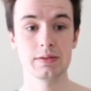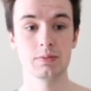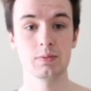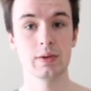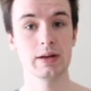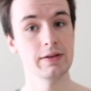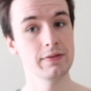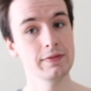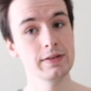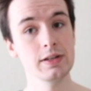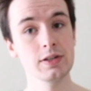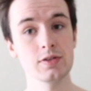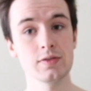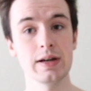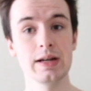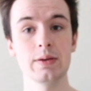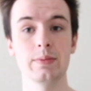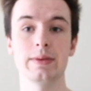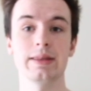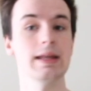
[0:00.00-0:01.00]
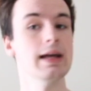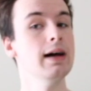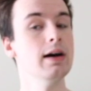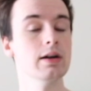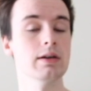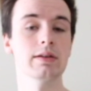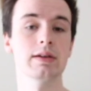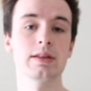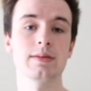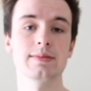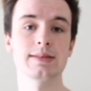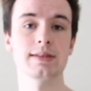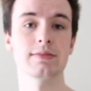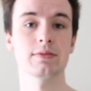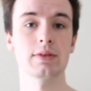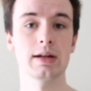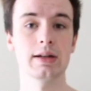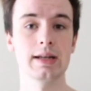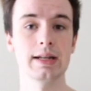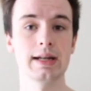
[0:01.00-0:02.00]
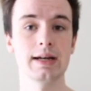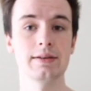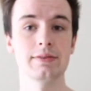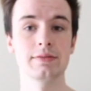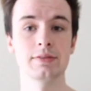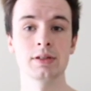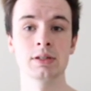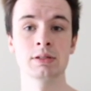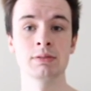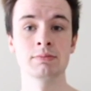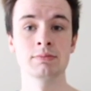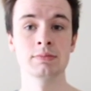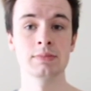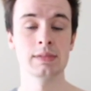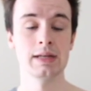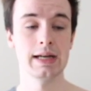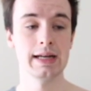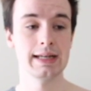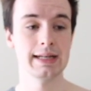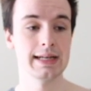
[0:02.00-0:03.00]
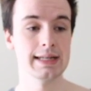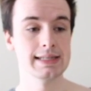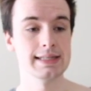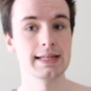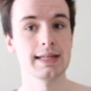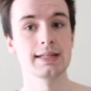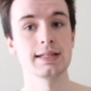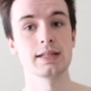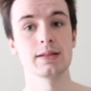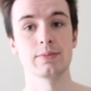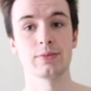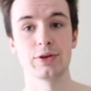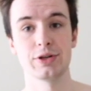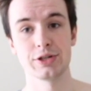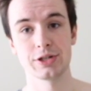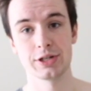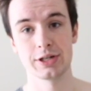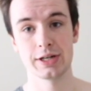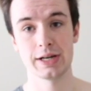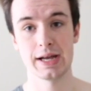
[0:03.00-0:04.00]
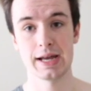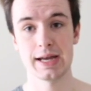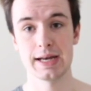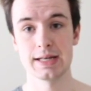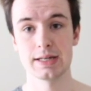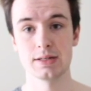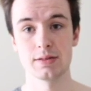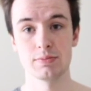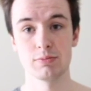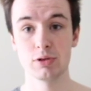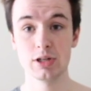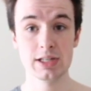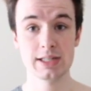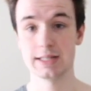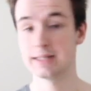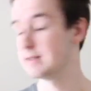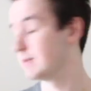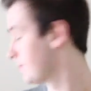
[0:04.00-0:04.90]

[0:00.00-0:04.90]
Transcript: When it feels right, when the algorithms have run enough, it gets sent to the printer and printed.